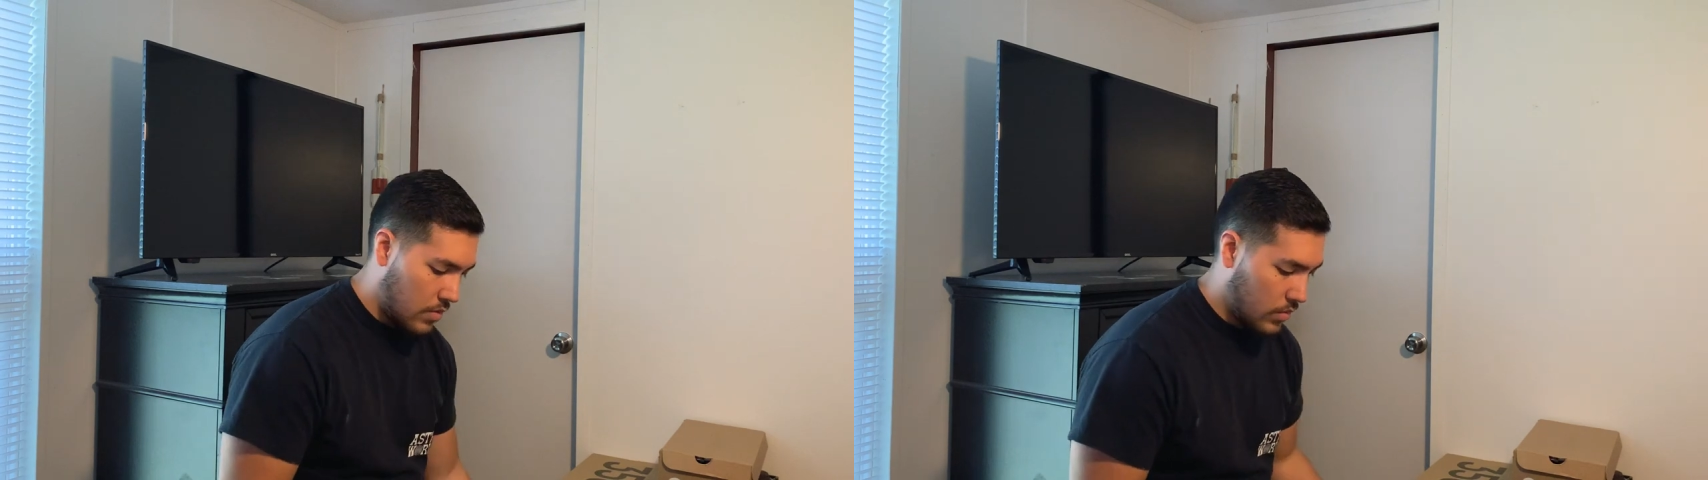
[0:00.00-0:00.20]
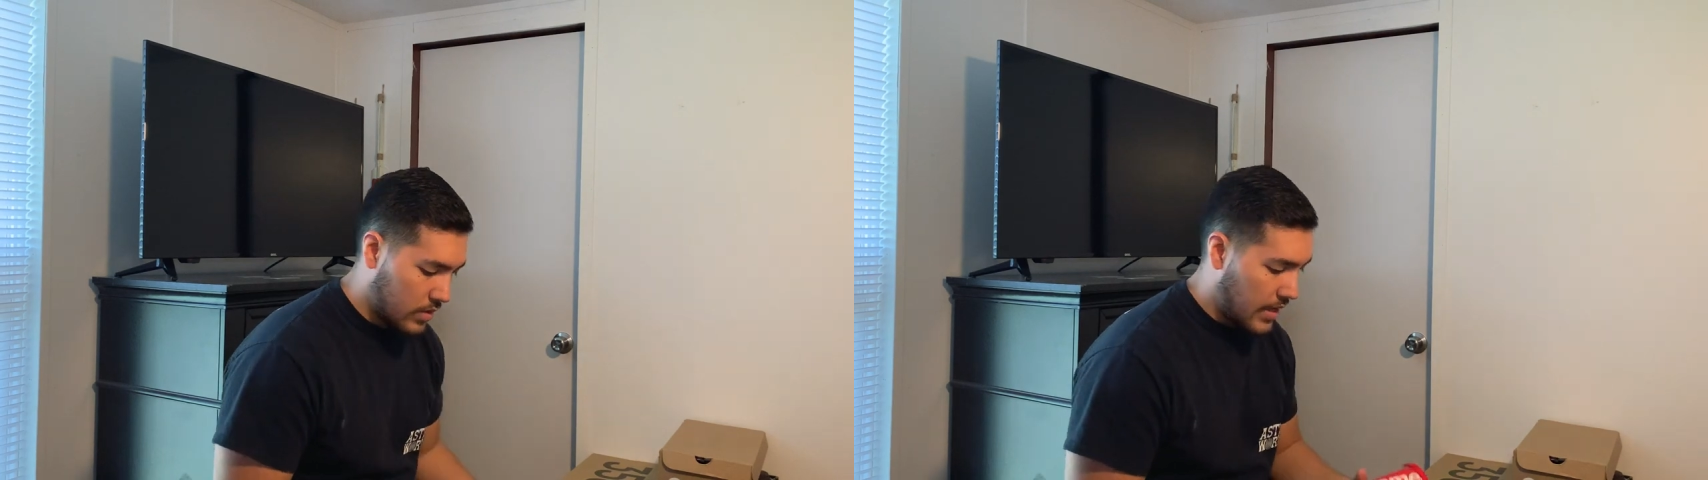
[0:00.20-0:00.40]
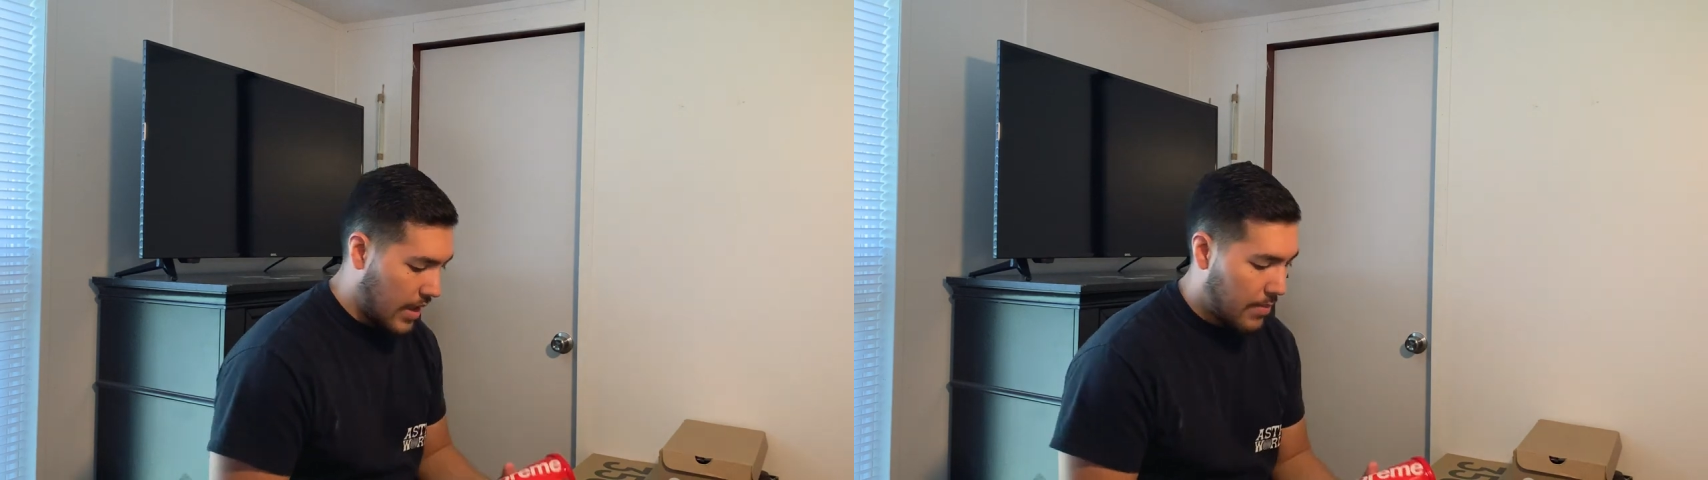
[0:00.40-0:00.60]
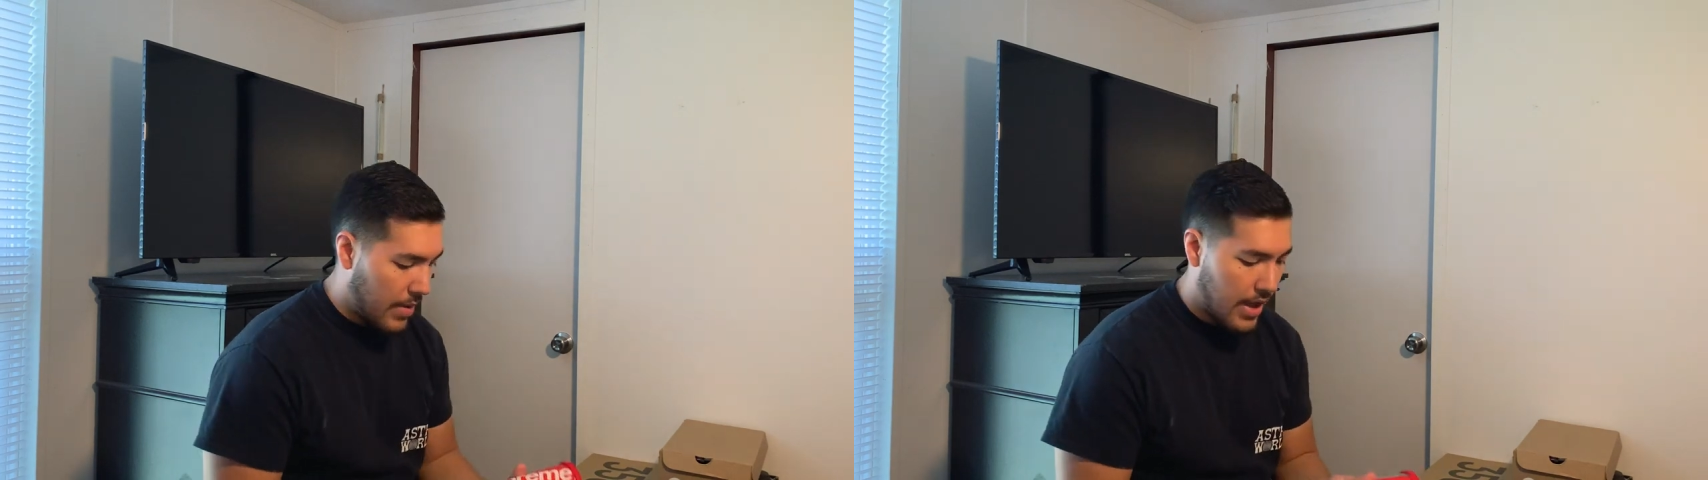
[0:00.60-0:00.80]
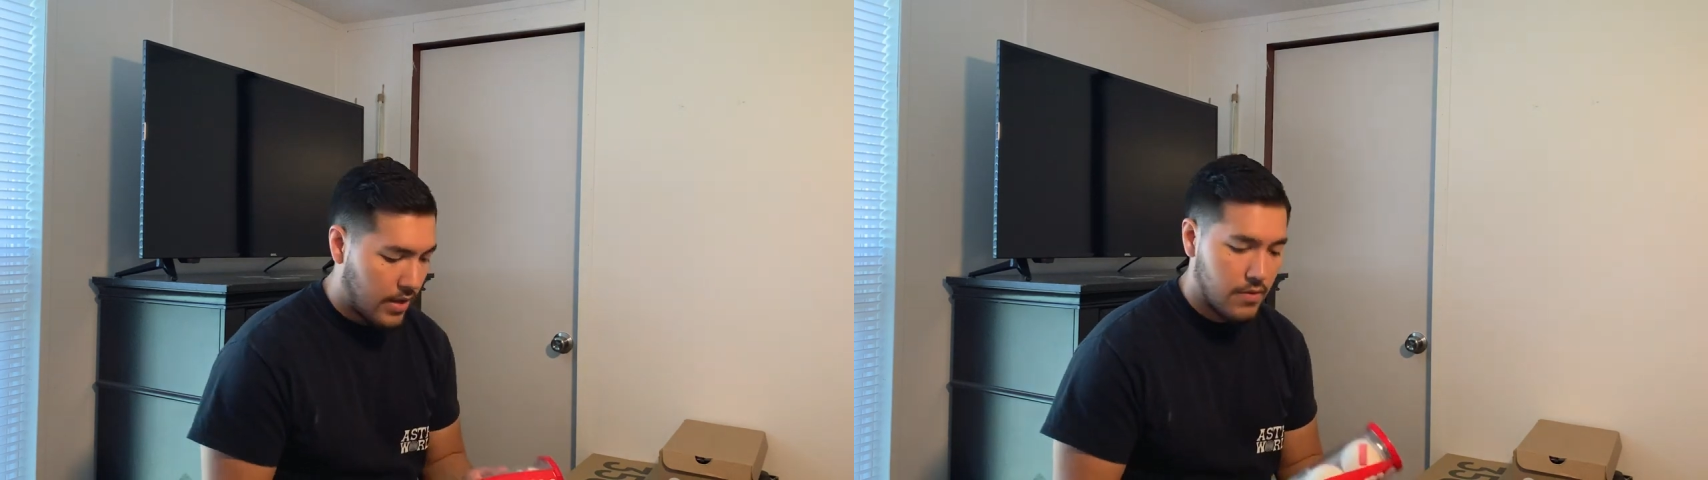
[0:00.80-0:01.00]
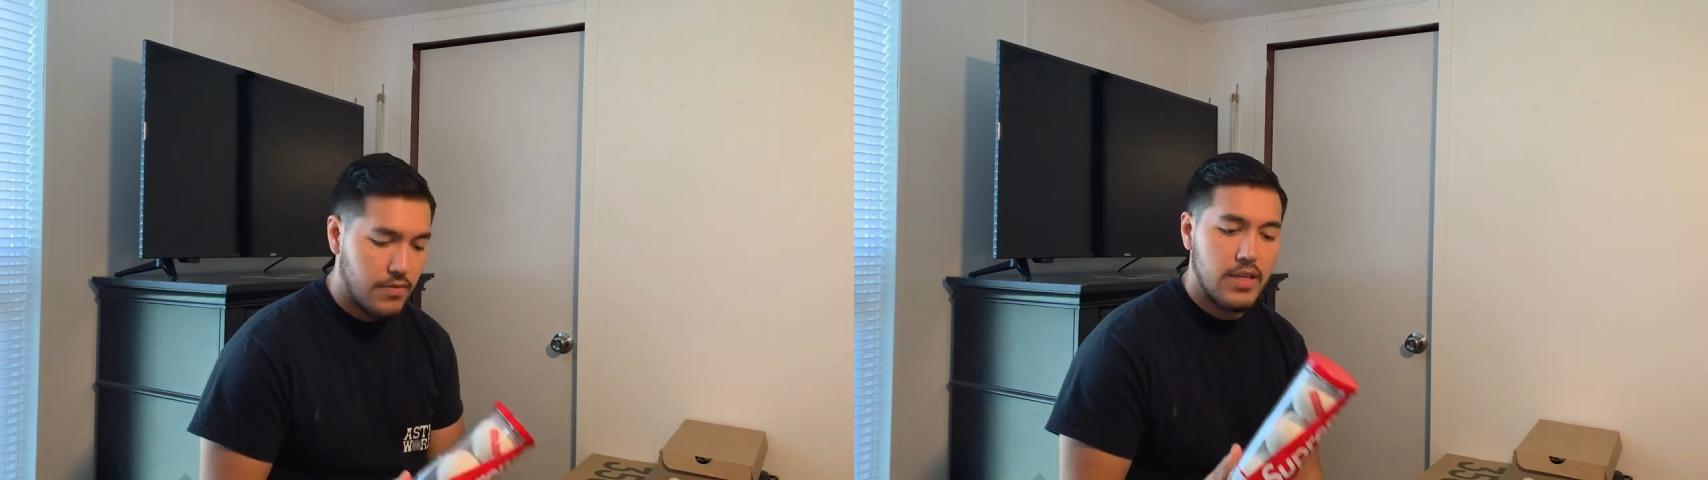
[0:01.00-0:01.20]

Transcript: was a pack of